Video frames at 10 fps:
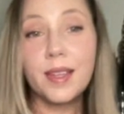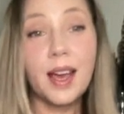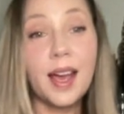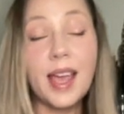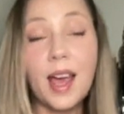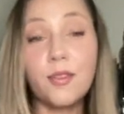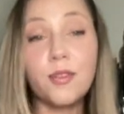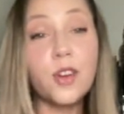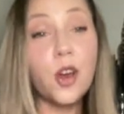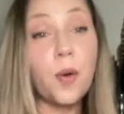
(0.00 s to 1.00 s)
I have
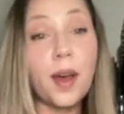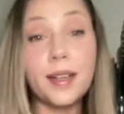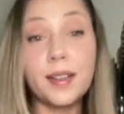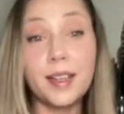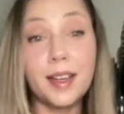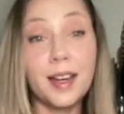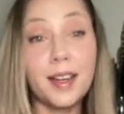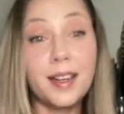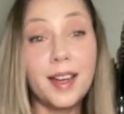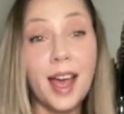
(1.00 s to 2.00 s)
no idea.
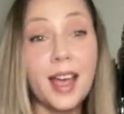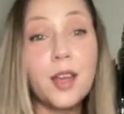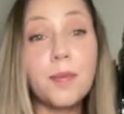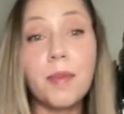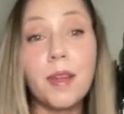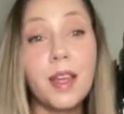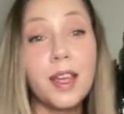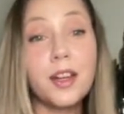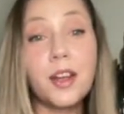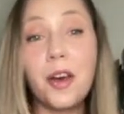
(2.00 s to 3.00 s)
I can, and it's
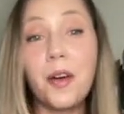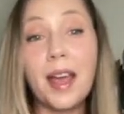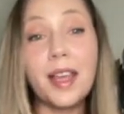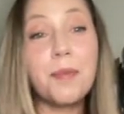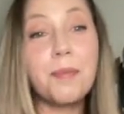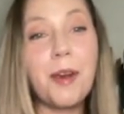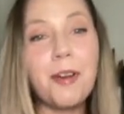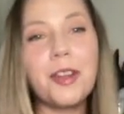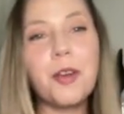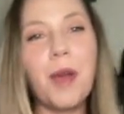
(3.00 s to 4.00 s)
like, you know, I mean, we could get
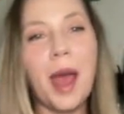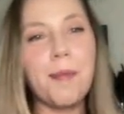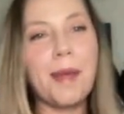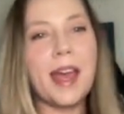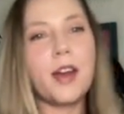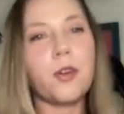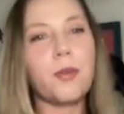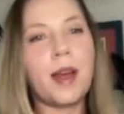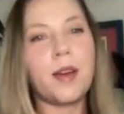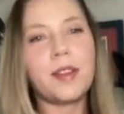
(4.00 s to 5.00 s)
barely wrap my head
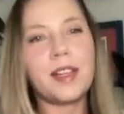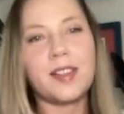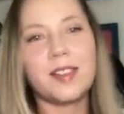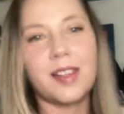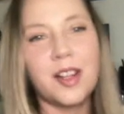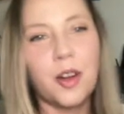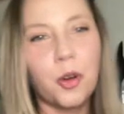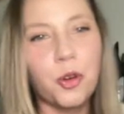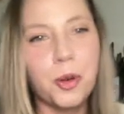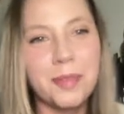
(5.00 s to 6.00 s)
around these, you know,
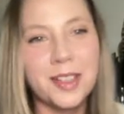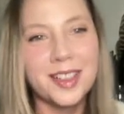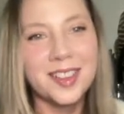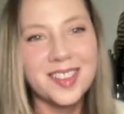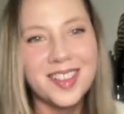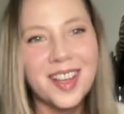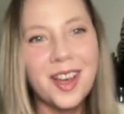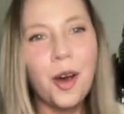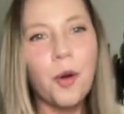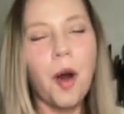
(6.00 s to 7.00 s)
cryptids
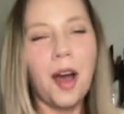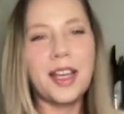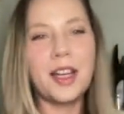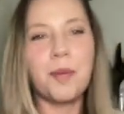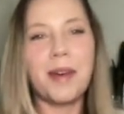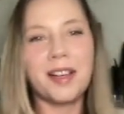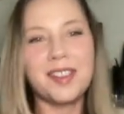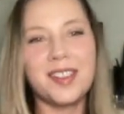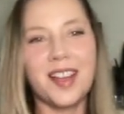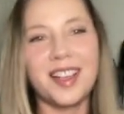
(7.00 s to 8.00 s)
walking
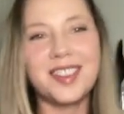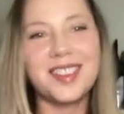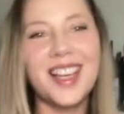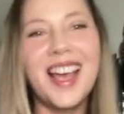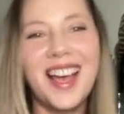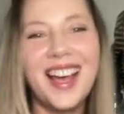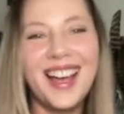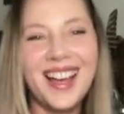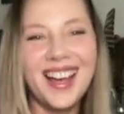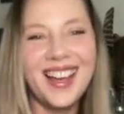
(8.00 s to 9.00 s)
amongst us.
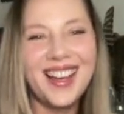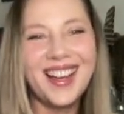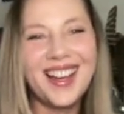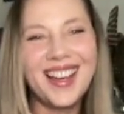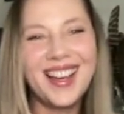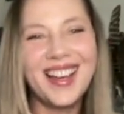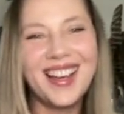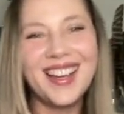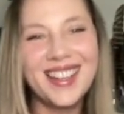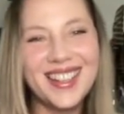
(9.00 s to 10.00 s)
Right.
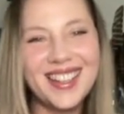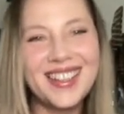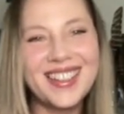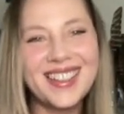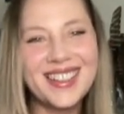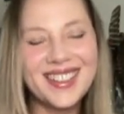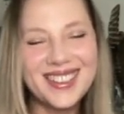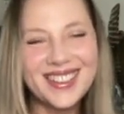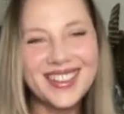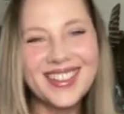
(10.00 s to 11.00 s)
You know, and I
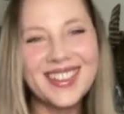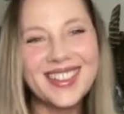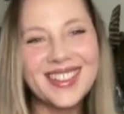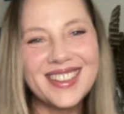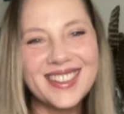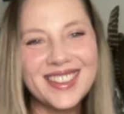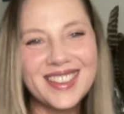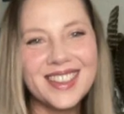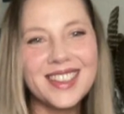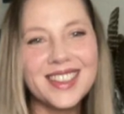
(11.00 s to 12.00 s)
hate to say it, but
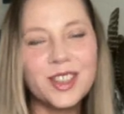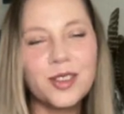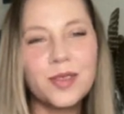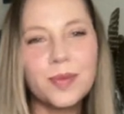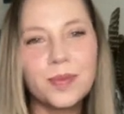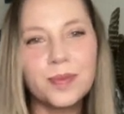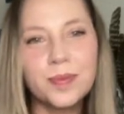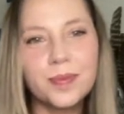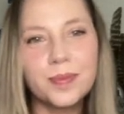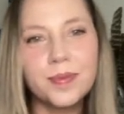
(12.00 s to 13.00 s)
when you look at
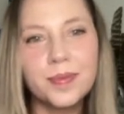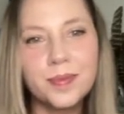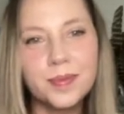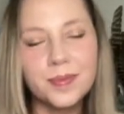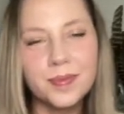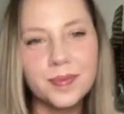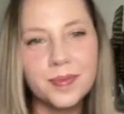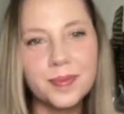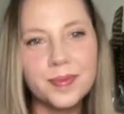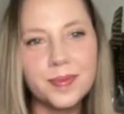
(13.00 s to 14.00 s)
the cattle
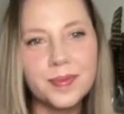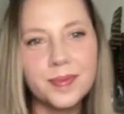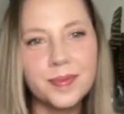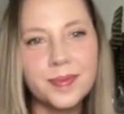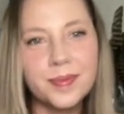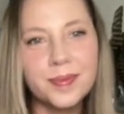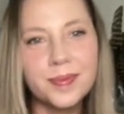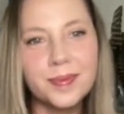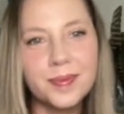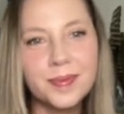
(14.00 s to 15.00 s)
mutilations, it gives it
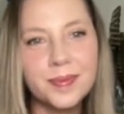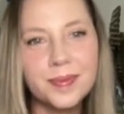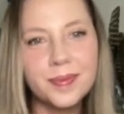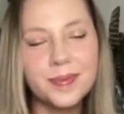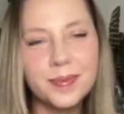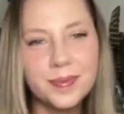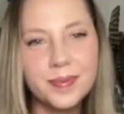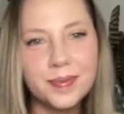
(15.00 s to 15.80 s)
a sinister